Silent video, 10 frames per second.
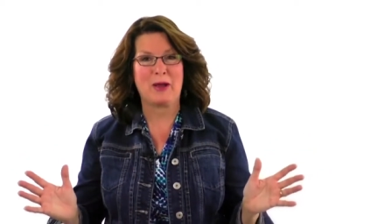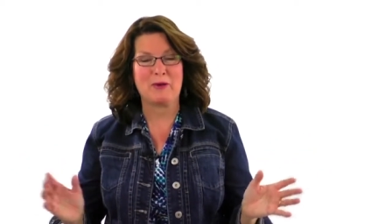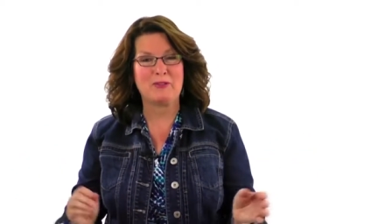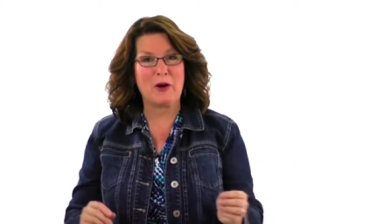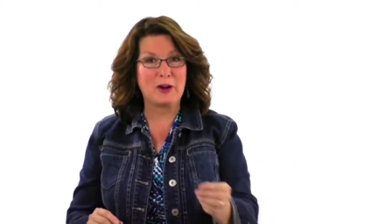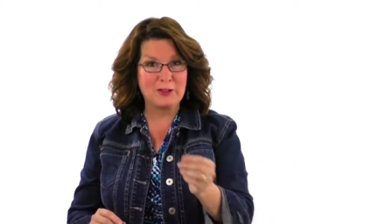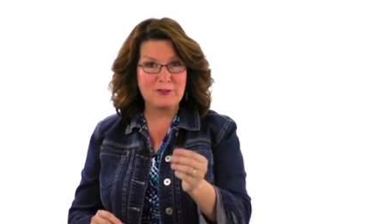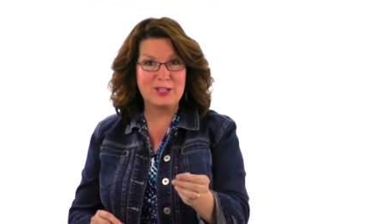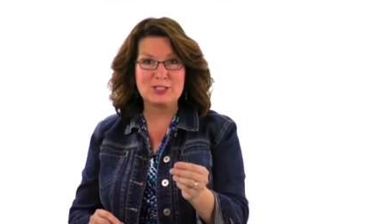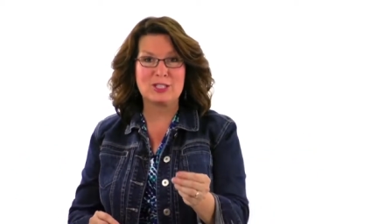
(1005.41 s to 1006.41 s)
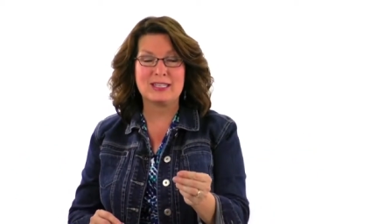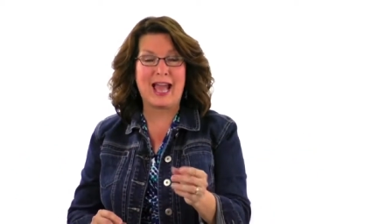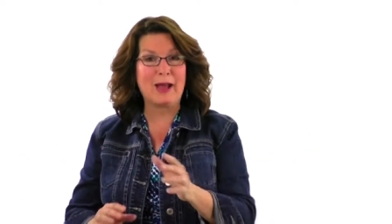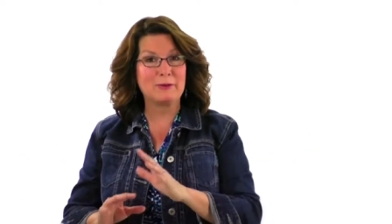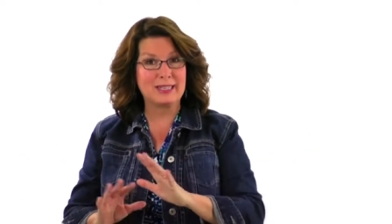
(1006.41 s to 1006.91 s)
We've already fished at
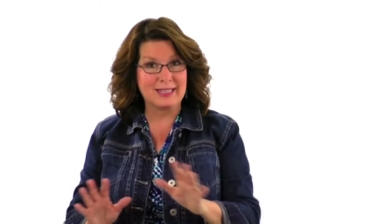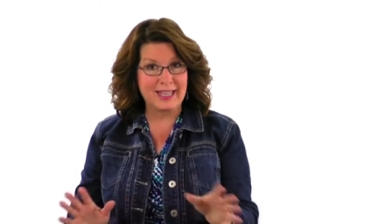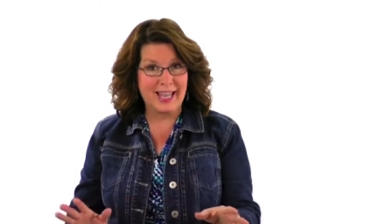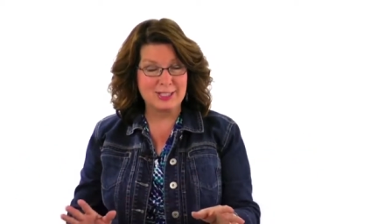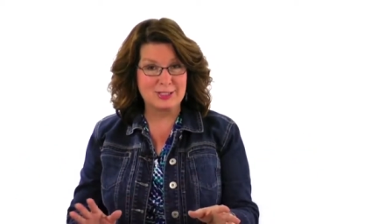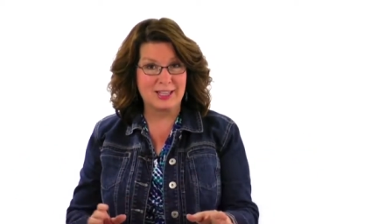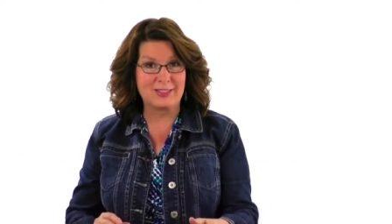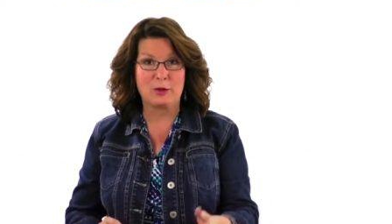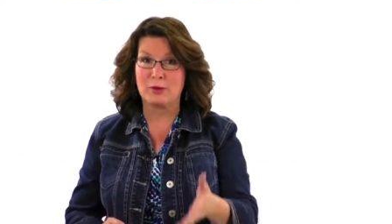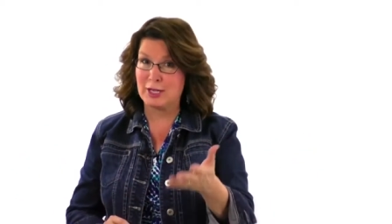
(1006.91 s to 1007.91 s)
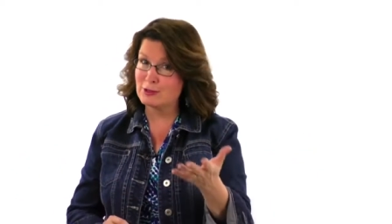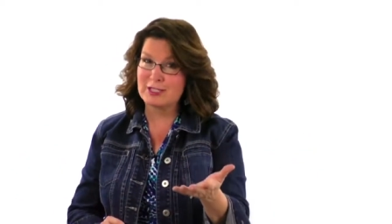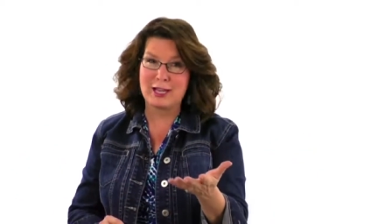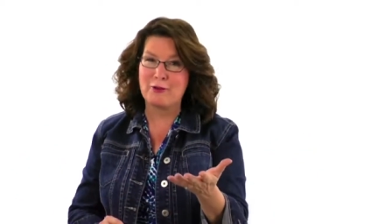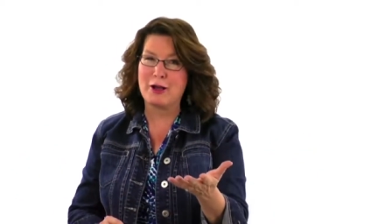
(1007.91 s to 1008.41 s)
night. We didn't catch anything. We
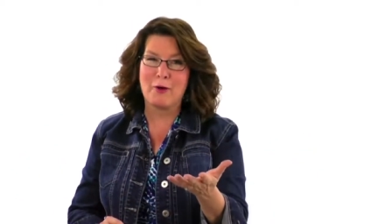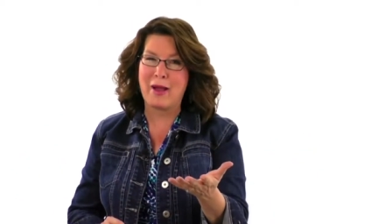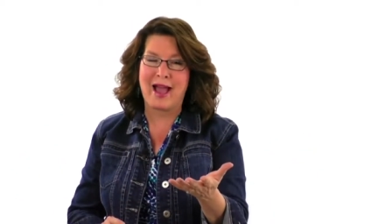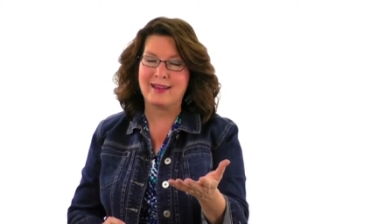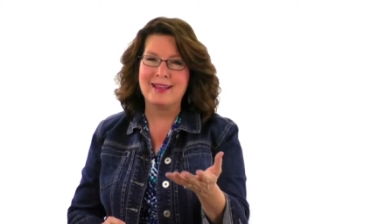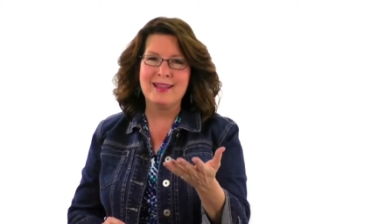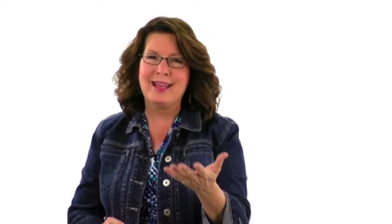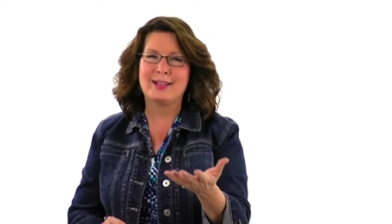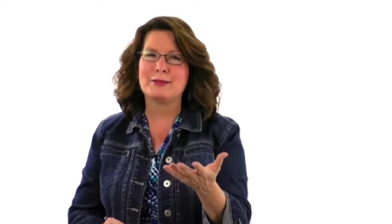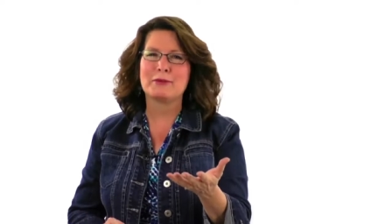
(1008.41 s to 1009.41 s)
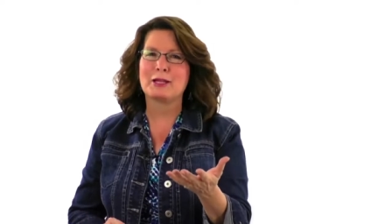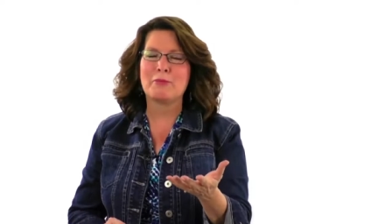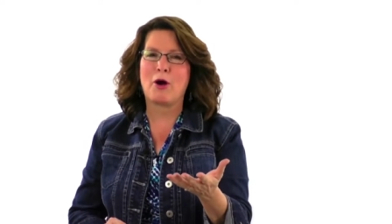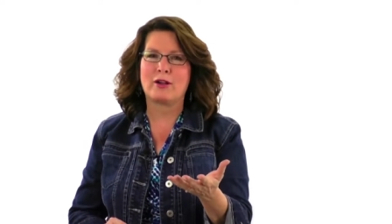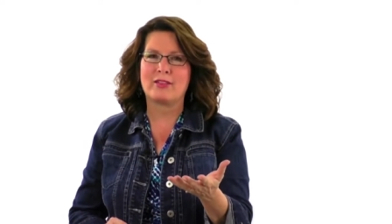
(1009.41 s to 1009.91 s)
usually don't go out at the middle
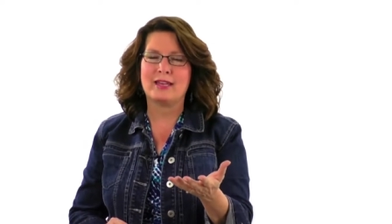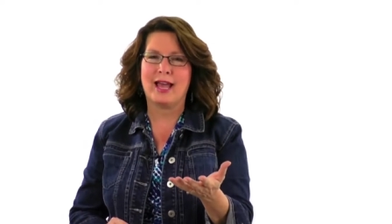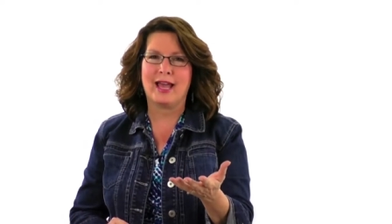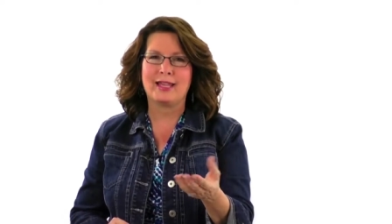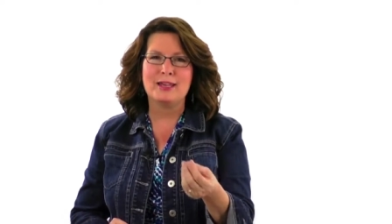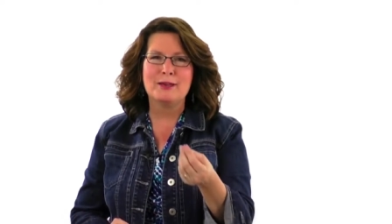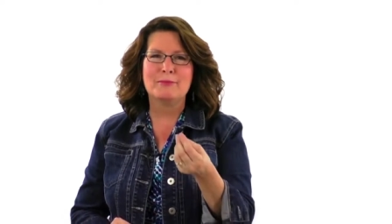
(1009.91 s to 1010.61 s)
part of the day.